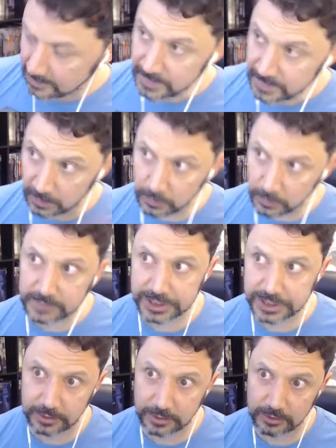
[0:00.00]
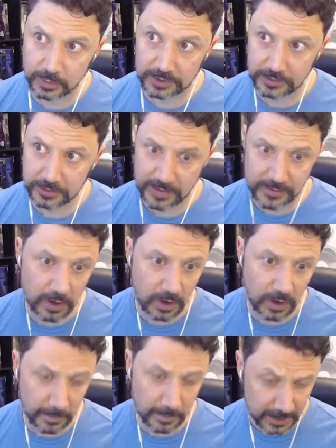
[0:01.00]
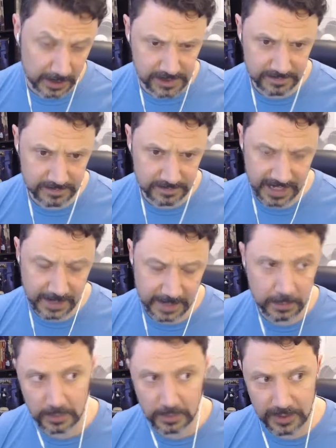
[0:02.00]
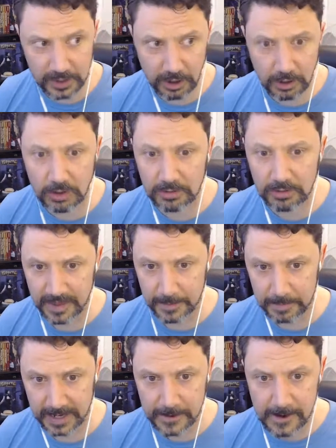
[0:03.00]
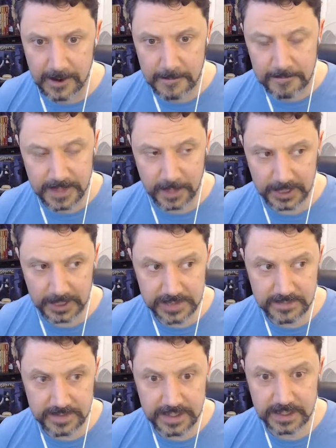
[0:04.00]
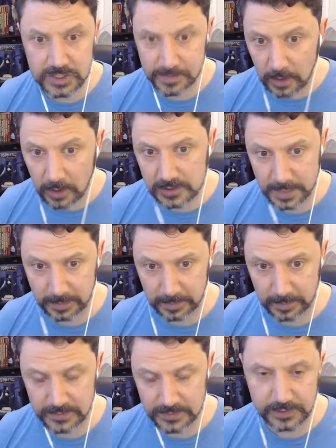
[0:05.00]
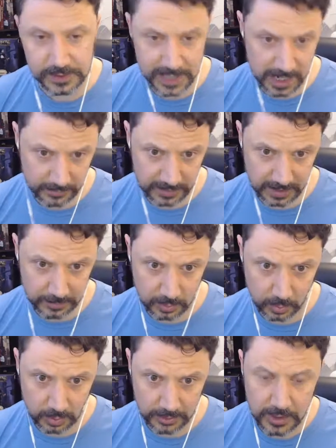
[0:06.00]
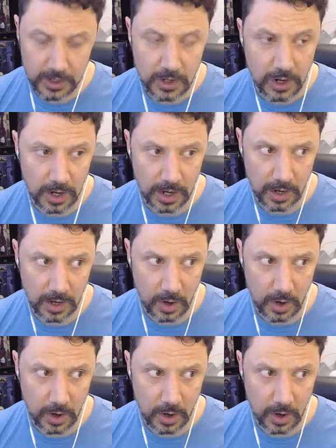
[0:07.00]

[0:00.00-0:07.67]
and I will give a shout out as well too that there are a bunch of I can't remember what they call them, but a bunch of the smaller supplements for Shadow the Demon Lord uh,